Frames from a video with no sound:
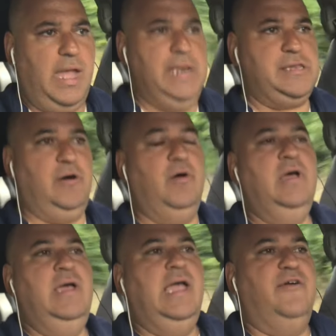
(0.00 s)
And so
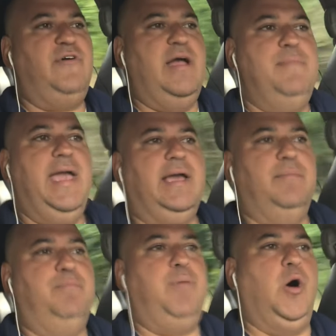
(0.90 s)
if I make a
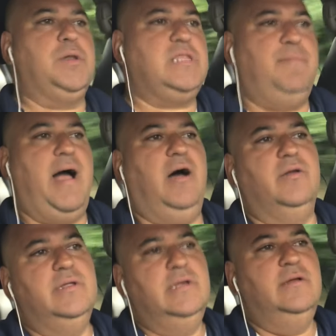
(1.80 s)
post
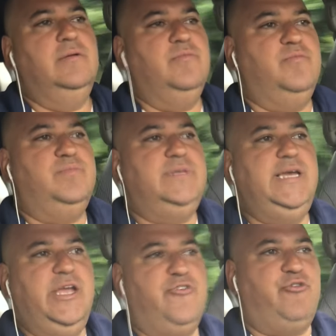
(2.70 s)
about
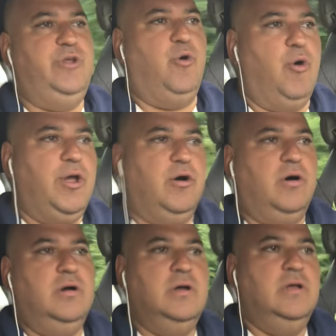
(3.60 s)
tea tree oil,